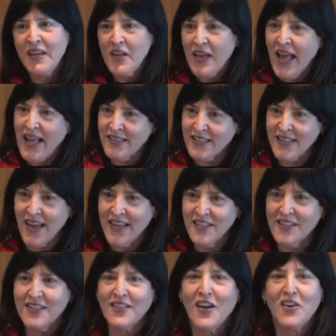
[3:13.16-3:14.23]
as
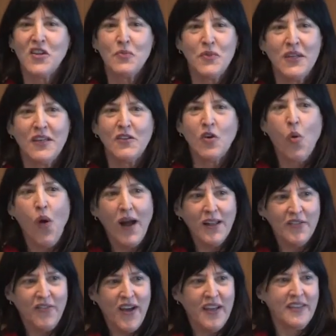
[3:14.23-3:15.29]
scientists are, to be
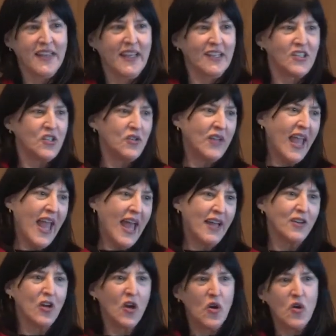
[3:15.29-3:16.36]
qualify things. You
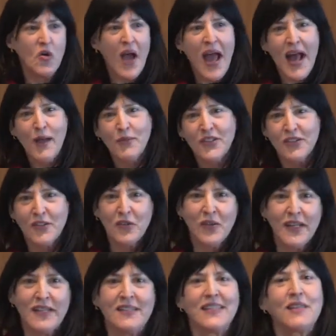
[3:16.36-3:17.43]
can't know
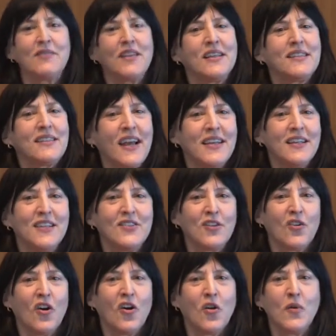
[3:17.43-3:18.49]
absolutely. These ideas
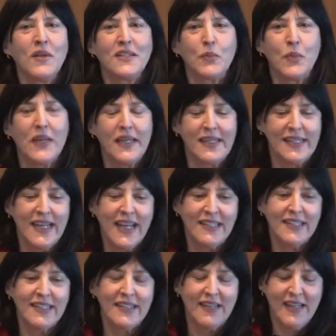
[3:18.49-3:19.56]
are always being
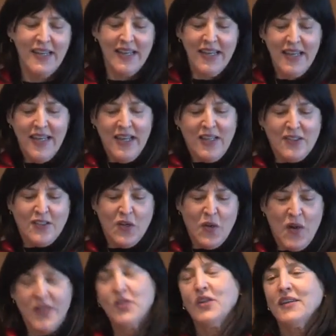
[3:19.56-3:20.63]
tested. So
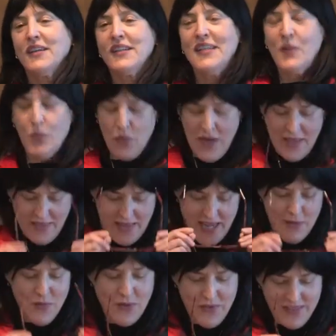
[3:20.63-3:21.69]
I took a deep breath and
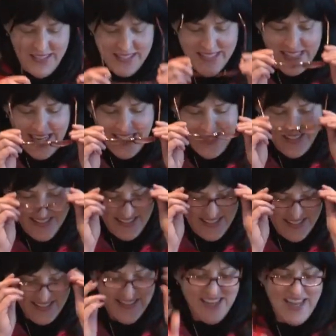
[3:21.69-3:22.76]
I wrote this
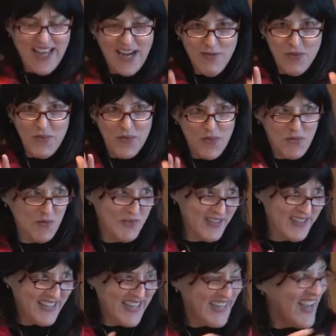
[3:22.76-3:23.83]
sentence. And I remember
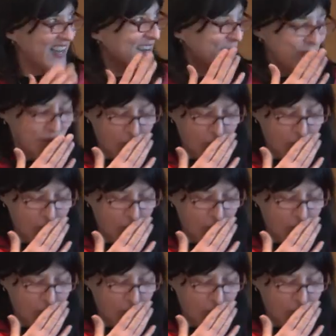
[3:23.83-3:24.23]
looking at it for